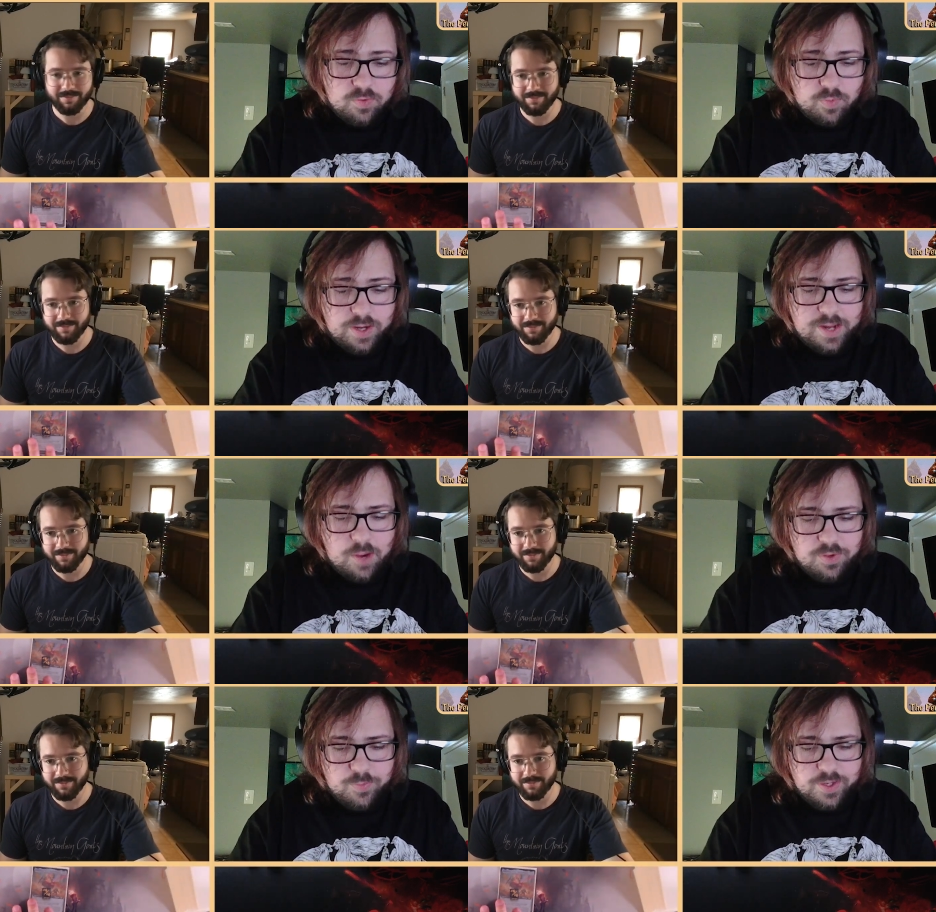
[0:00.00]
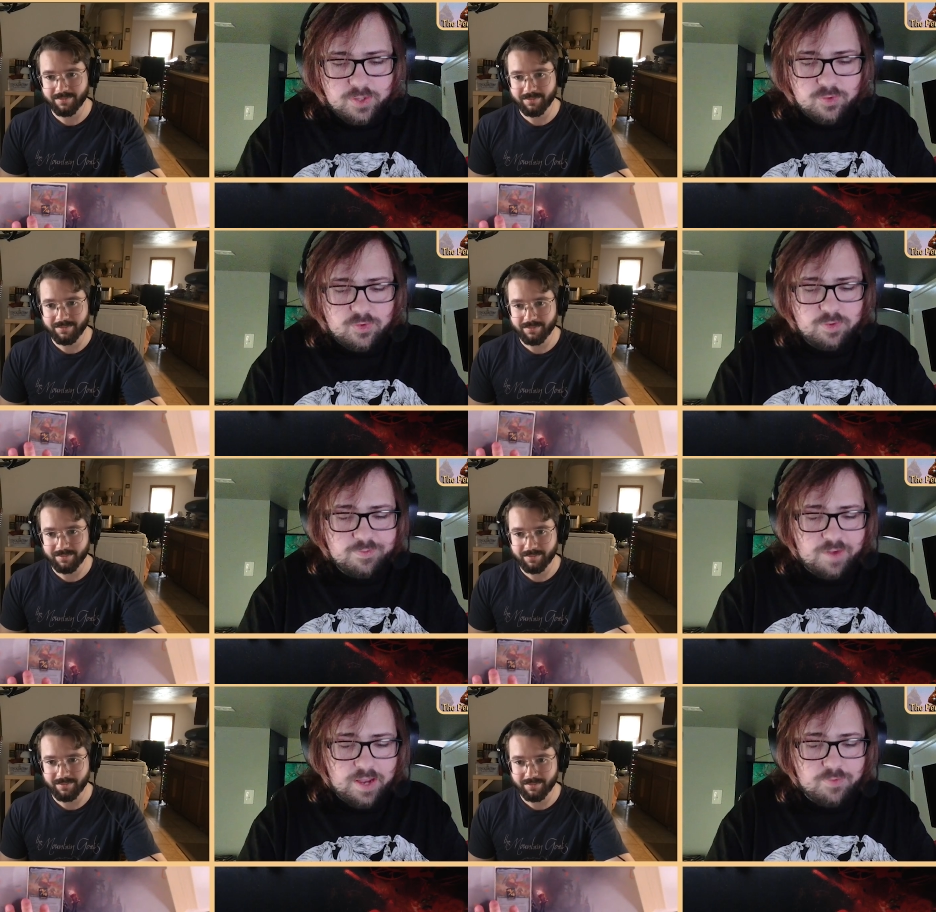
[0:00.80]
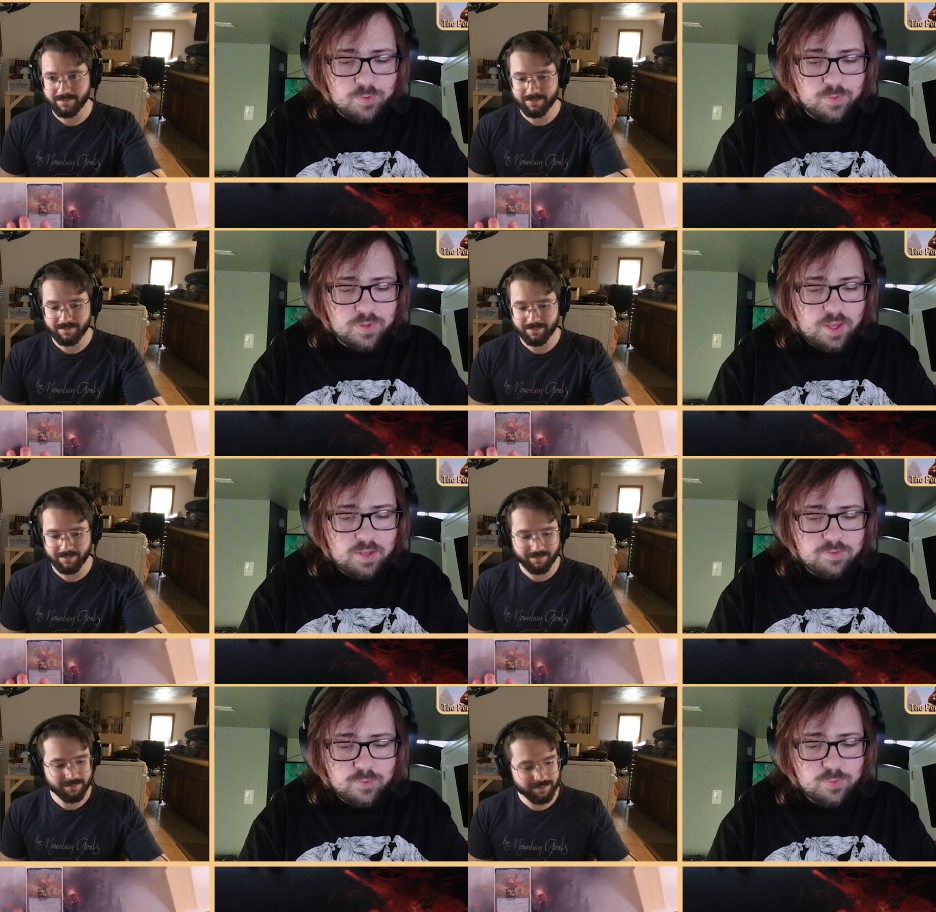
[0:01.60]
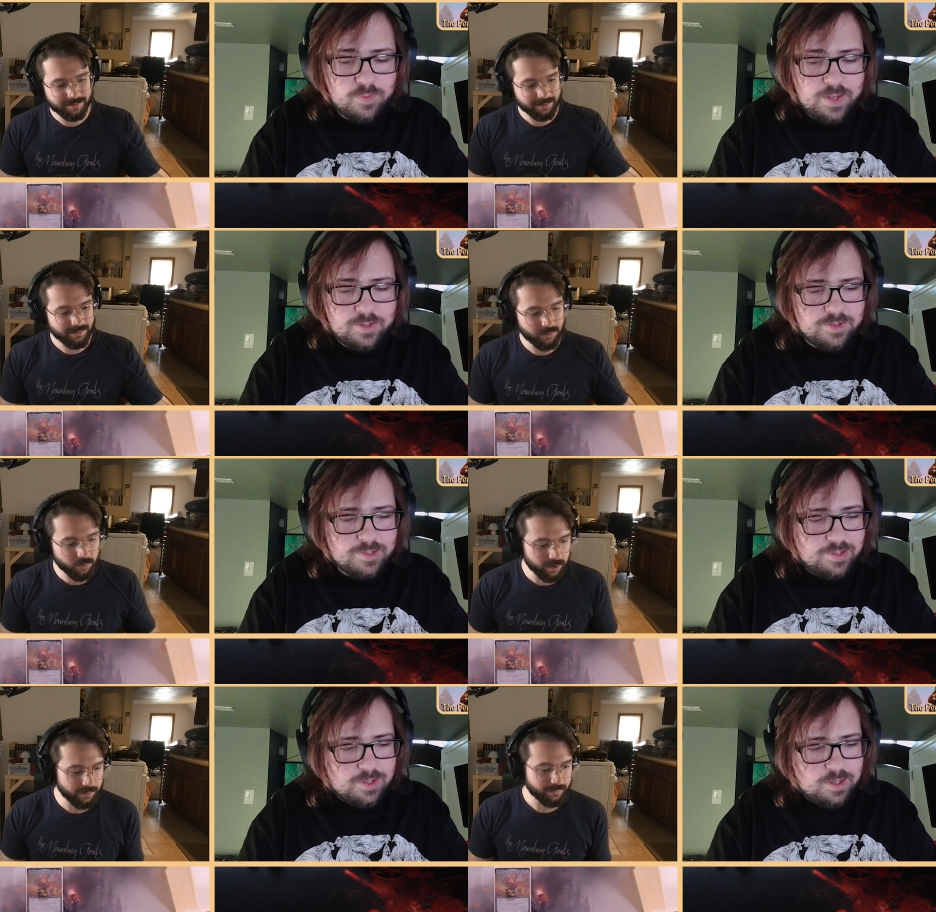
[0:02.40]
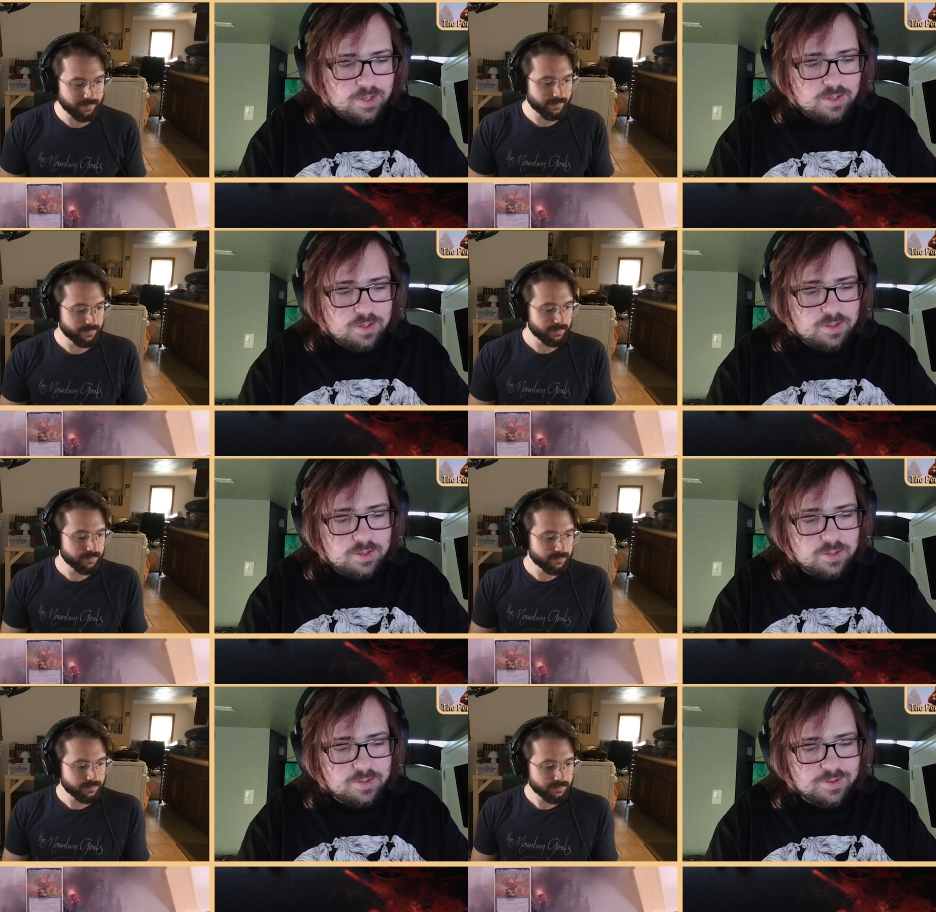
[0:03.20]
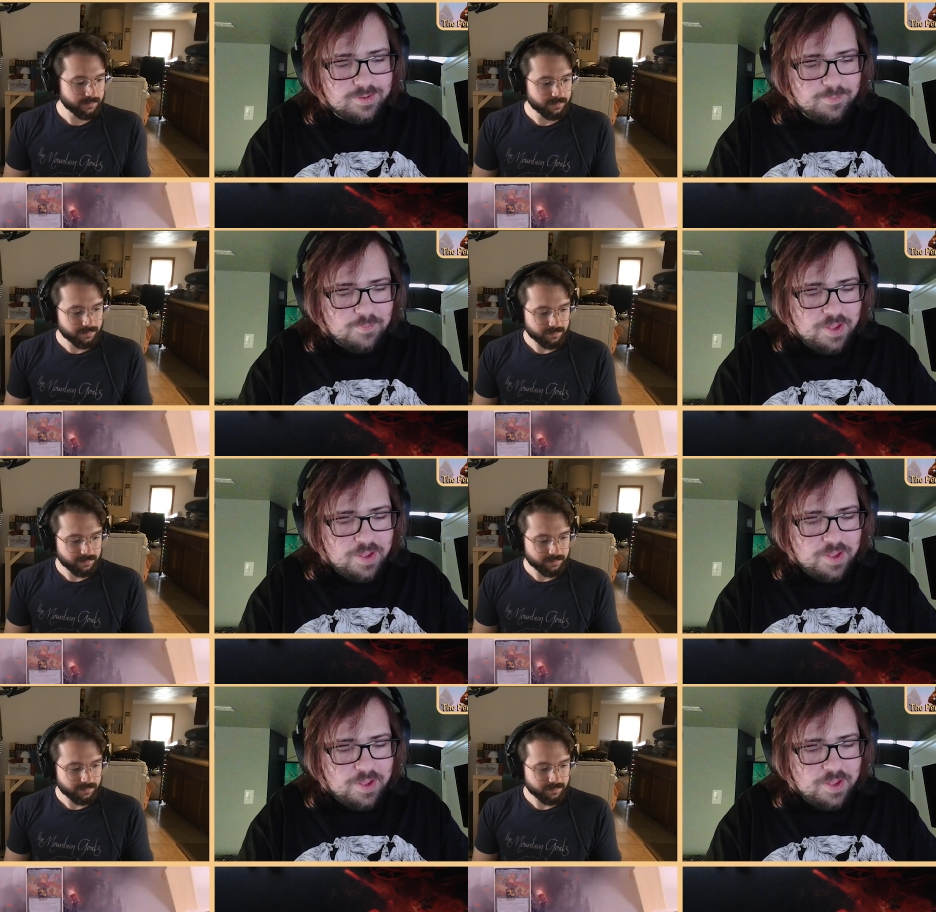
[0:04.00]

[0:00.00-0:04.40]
Speaker 1: Right now he reads 5-3 with haste for 3 mana. Sweet. Um,